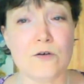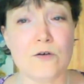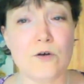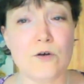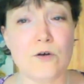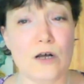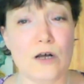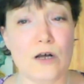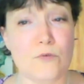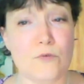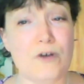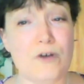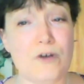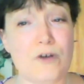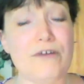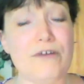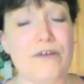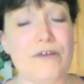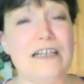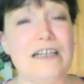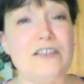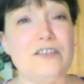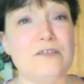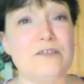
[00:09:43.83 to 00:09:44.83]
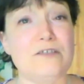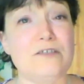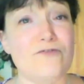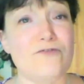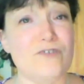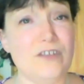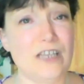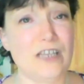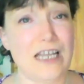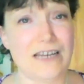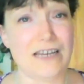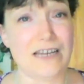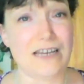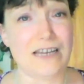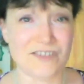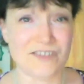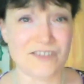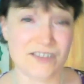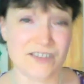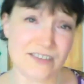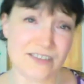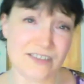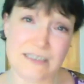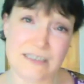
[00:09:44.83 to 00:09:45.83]
what gratitude for
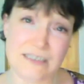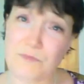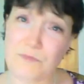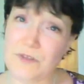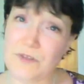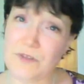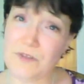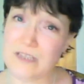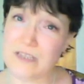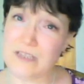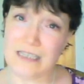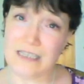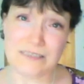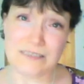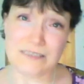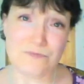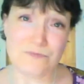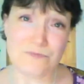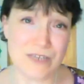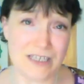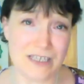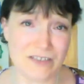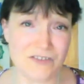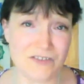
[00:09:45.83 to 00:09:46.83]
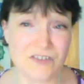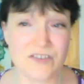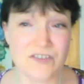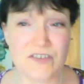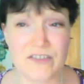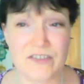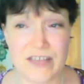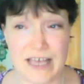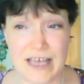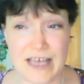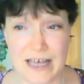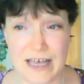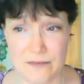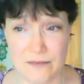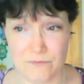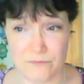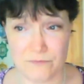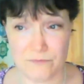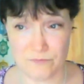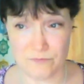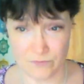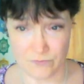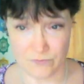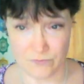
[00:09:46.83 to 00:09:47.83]
life's simple things means to
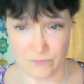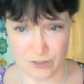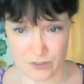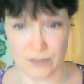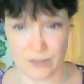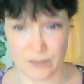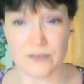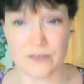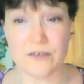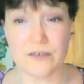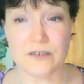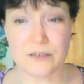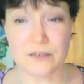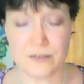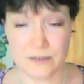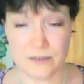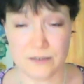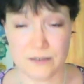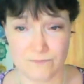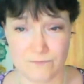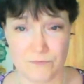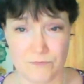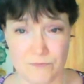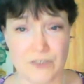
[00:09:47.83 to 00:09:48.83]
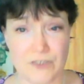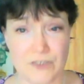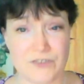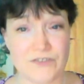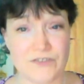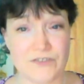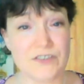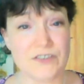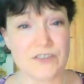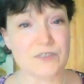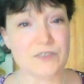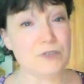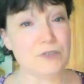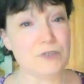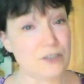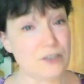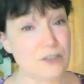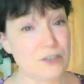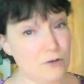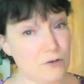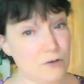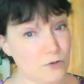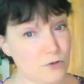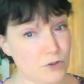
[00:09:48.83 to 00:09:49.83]
them. Since we
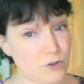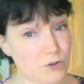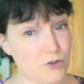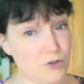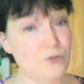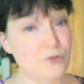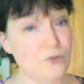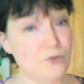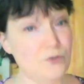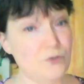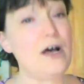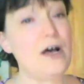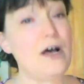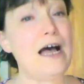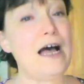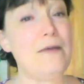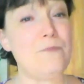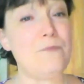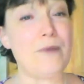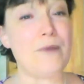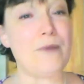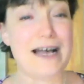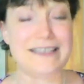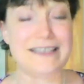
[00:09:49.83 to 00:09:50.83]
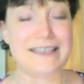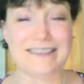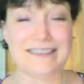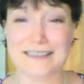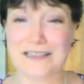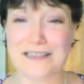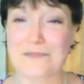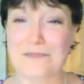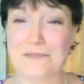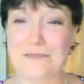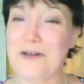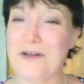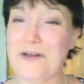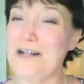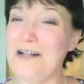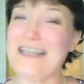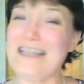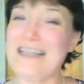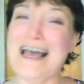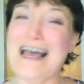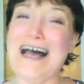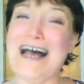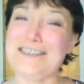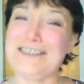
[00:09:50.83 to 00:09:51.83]
don't, I'm passing the ball
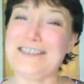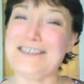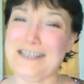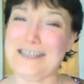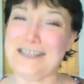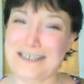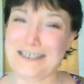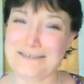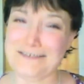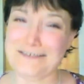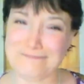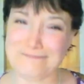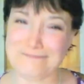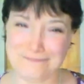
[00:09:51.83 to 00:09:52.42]
to Ashley.